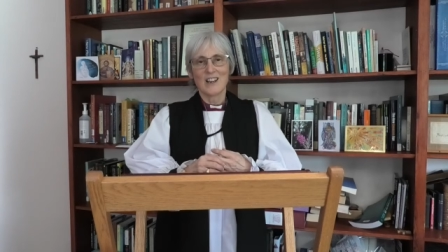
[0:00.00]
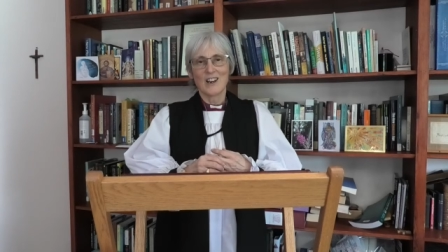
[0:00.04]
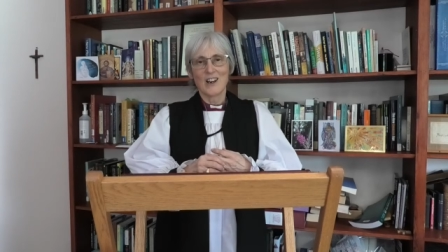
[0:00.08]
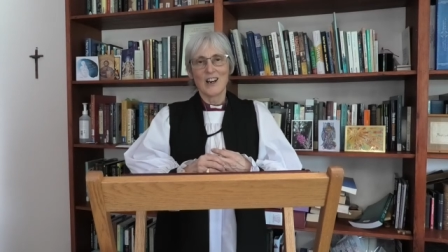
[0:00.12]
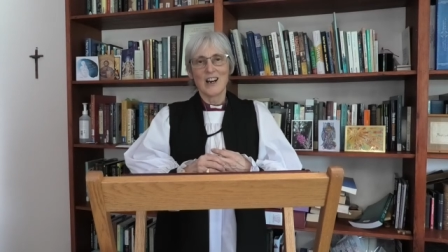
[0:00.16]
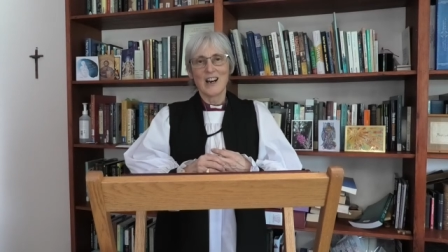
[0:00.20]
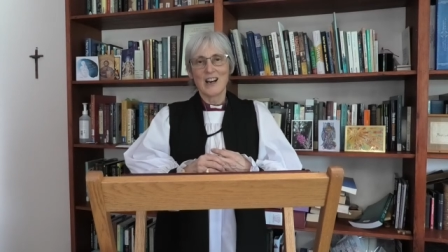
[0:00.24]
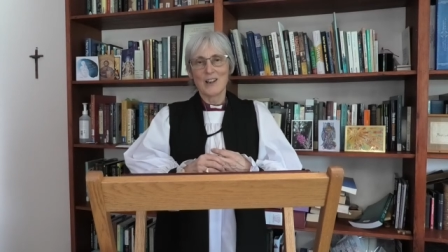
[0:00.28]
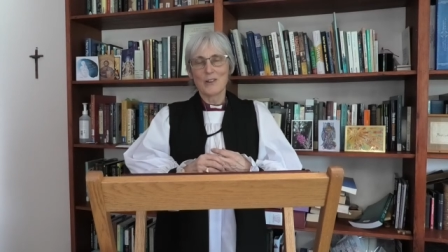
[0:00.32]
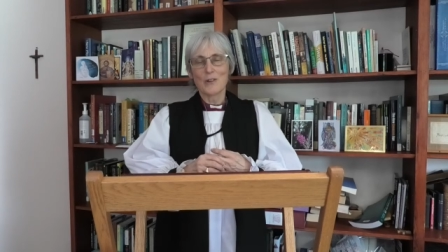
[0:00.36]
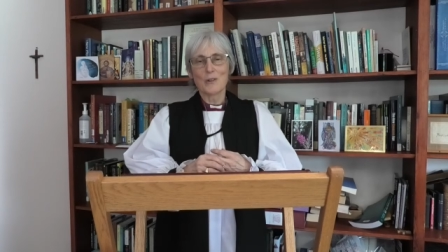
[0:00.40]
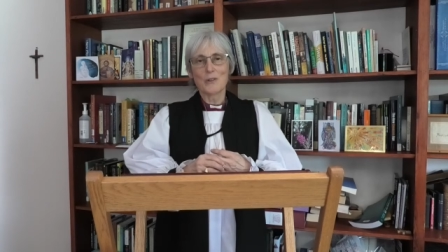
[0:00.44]

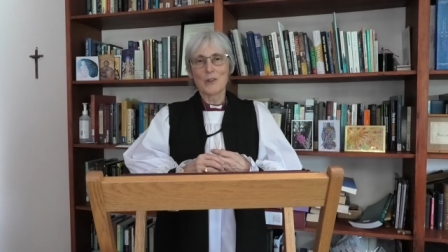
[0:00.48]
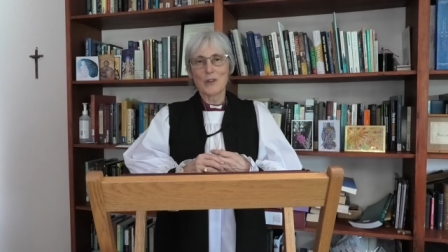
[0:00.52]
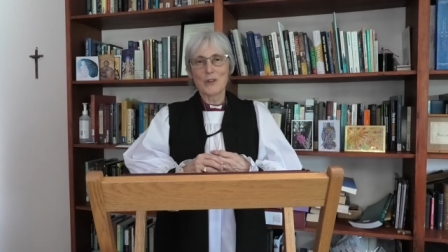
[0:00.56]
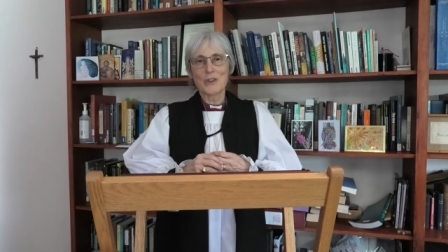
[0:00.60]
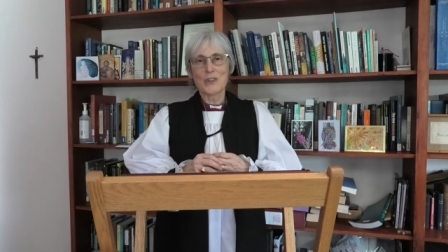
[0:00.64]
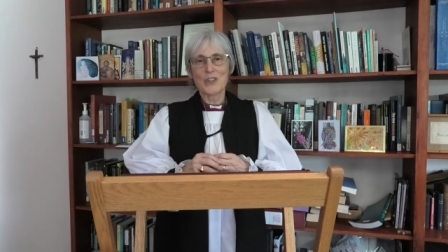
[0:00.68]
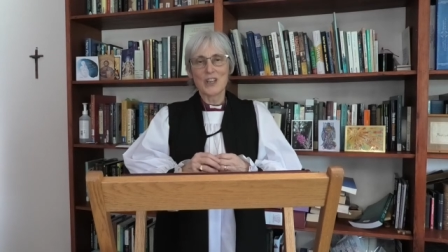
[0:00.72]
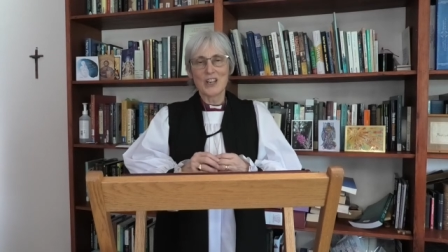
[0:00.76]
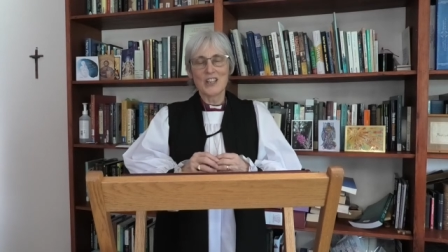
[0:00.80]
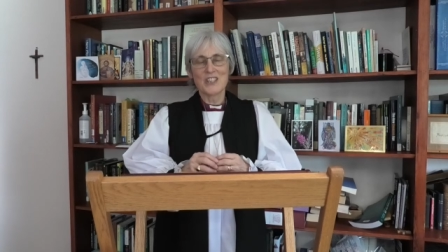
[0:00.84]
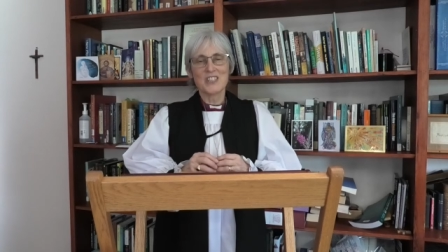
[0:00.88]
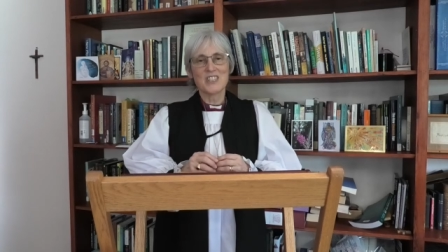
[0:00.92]
and on the
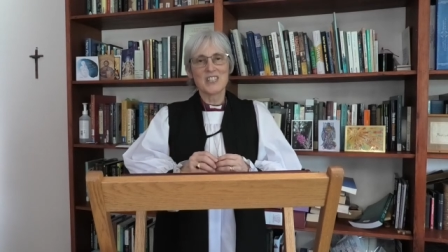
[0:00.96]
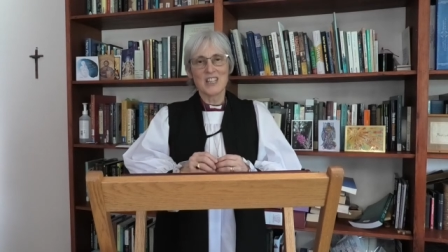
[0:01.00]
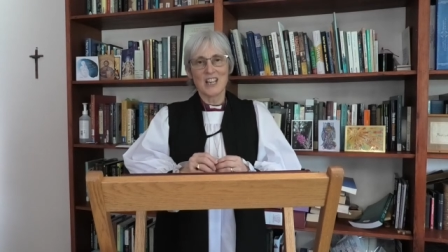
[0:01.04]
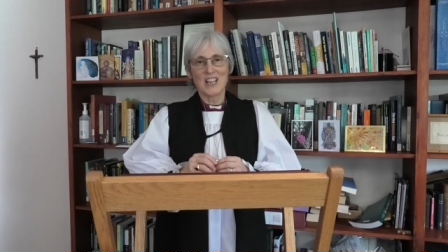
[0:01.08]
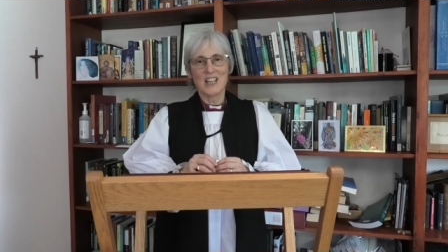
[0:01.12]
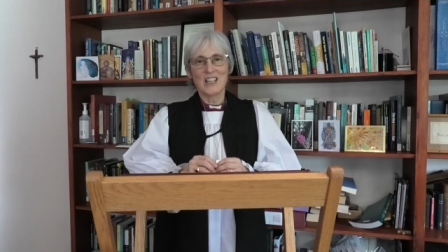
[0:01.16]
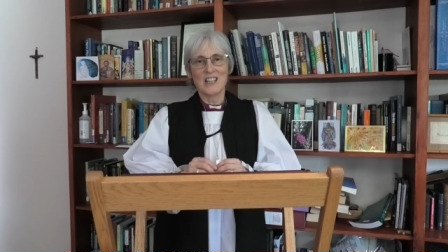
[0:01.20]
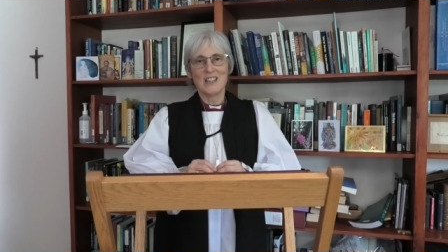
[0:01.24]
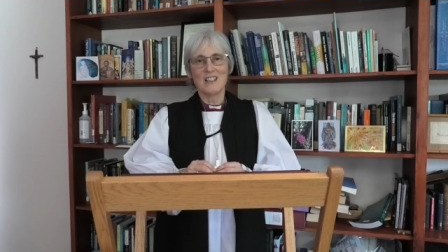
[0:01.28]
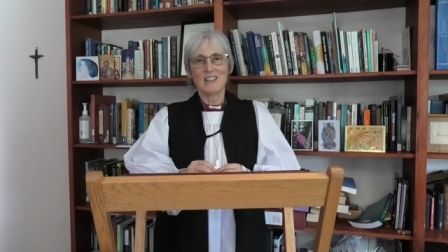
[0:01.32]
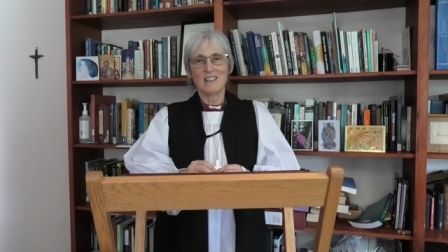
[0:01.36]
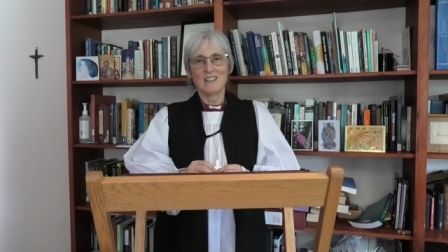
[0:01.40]
third
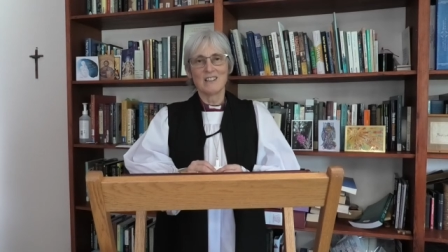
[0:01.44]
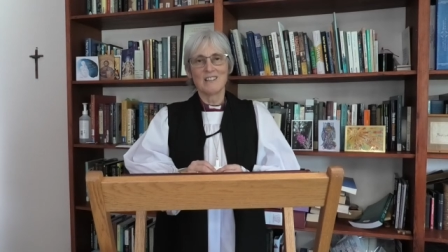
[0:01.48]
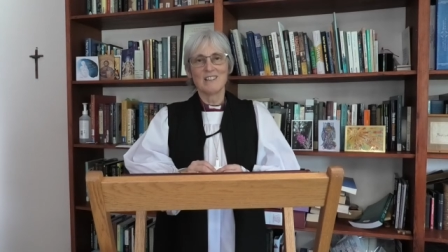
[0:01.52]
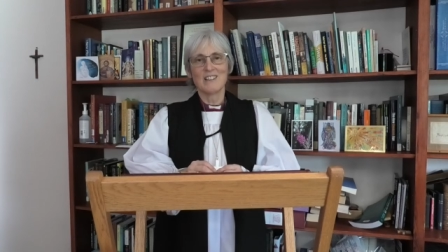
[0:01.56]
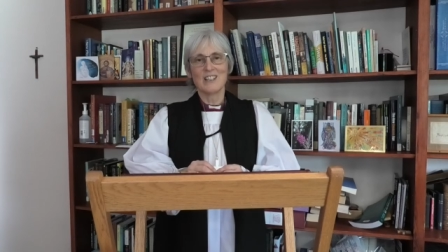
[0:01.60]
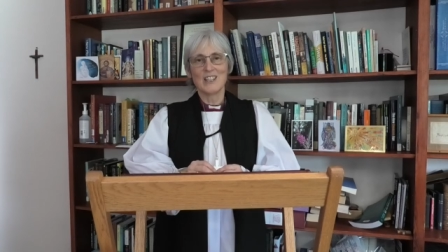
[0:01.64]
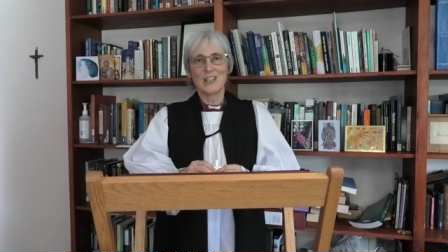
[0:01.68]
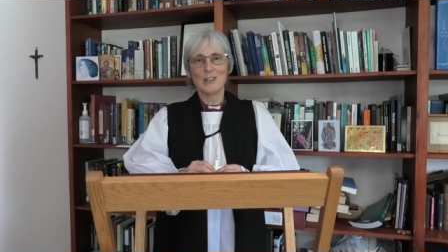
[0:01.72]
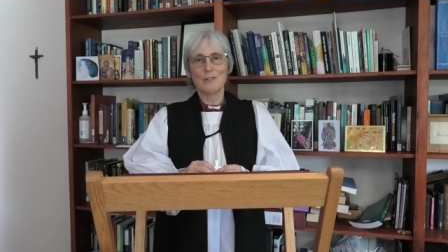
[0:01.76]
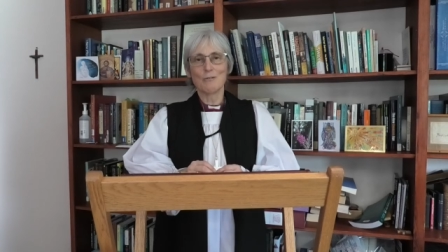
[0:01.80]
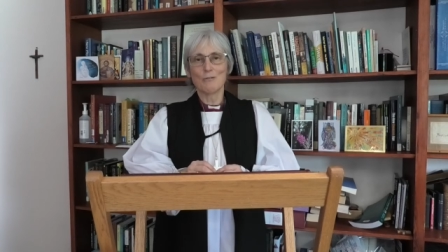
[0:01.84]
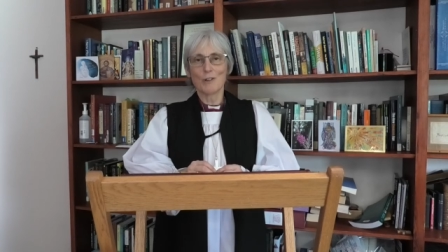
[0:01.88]
day
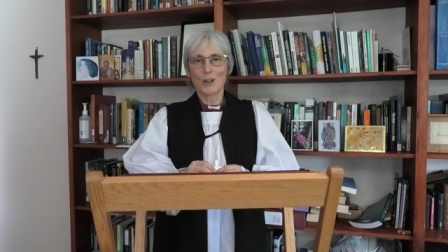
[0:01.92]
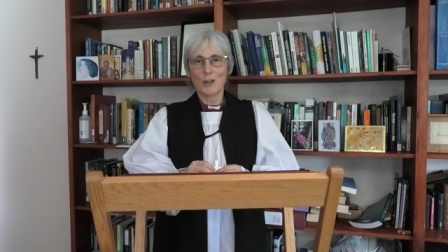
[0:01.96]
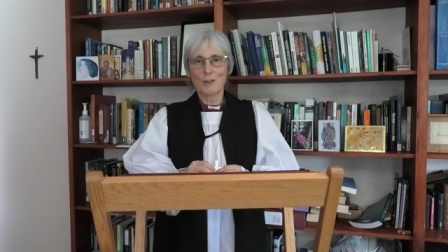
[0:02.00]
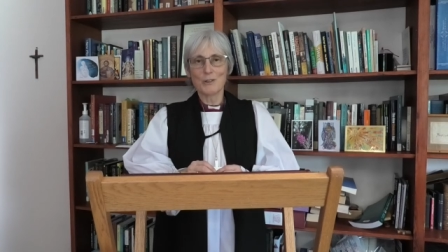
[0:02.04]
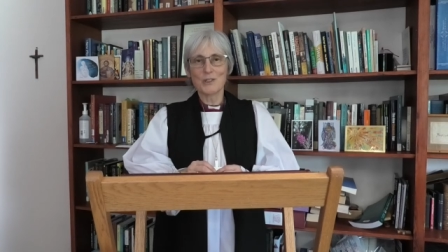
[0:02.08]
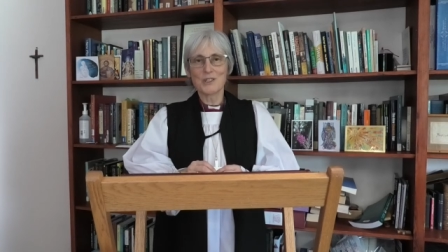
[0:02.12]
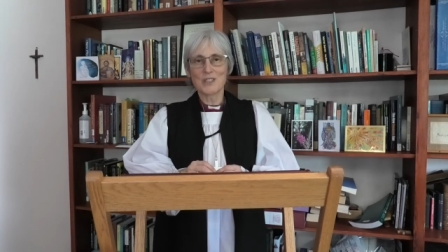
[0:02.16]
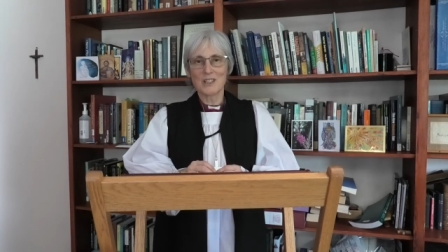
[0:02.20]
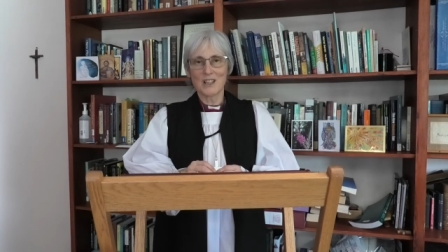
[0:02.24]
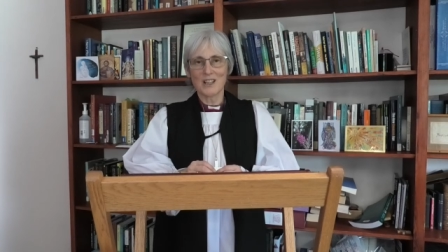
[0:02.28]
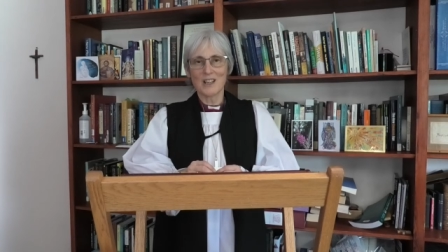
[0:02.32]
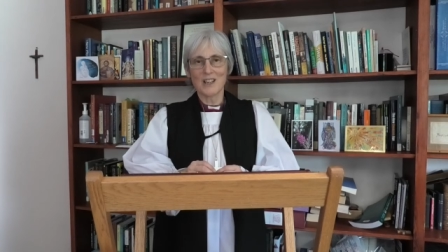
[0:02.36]
he
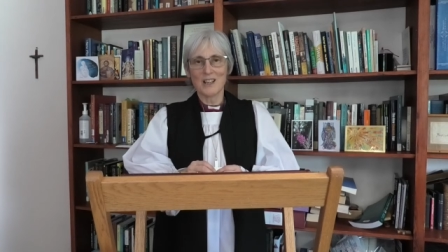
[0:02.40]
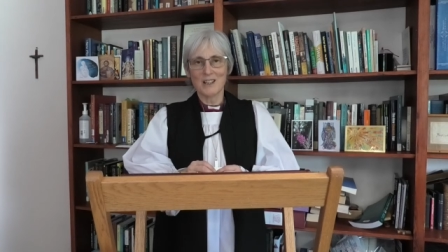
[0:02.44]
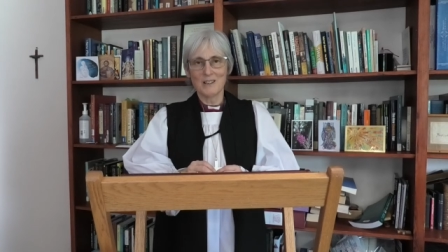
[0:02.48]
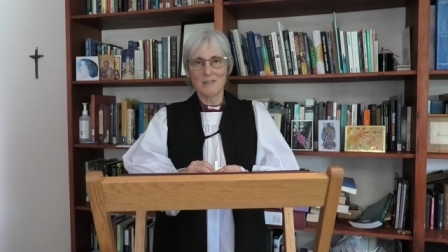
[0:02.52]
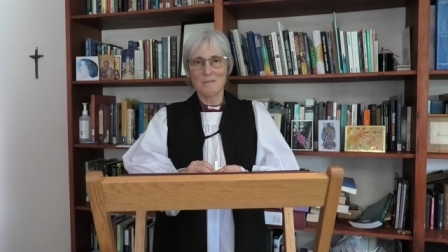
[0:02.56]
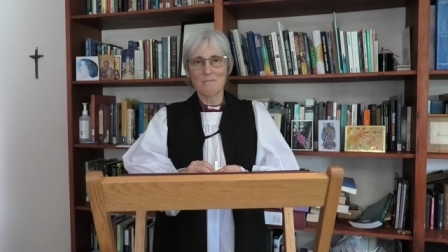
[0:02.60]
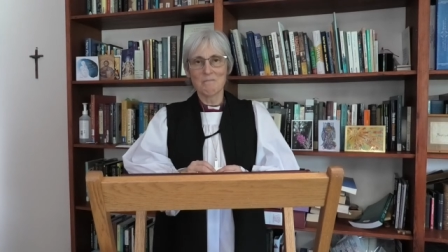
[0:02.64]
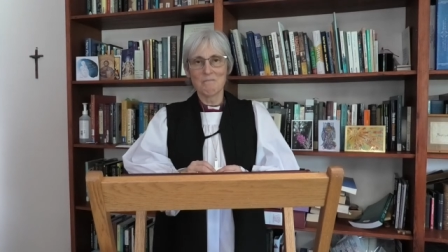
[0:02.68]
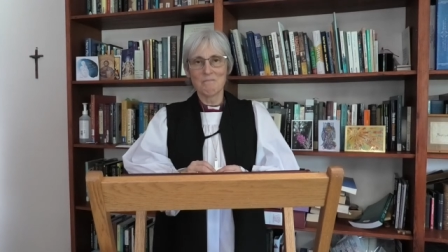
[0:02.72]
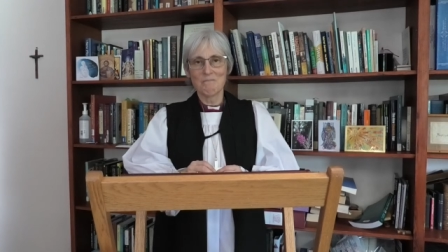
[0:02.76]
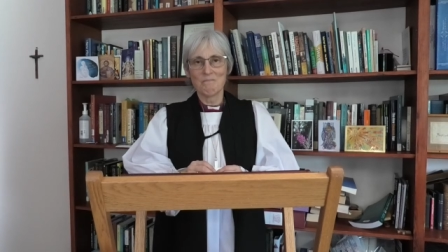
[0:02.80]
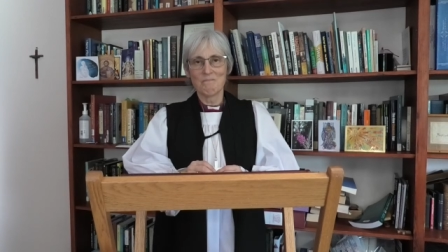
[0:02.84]
rose again.